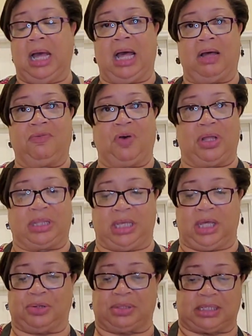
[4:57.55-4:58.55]
of all
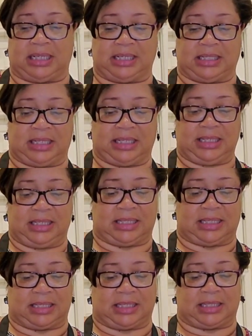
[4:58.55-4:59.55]
the other seasonings.
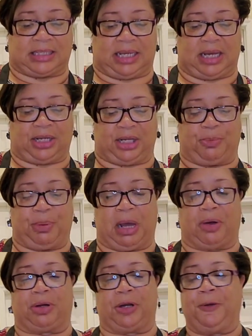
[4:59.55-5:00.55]
This is the onion
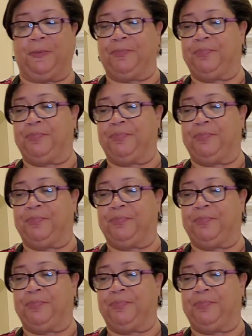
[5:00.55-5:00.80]
powder.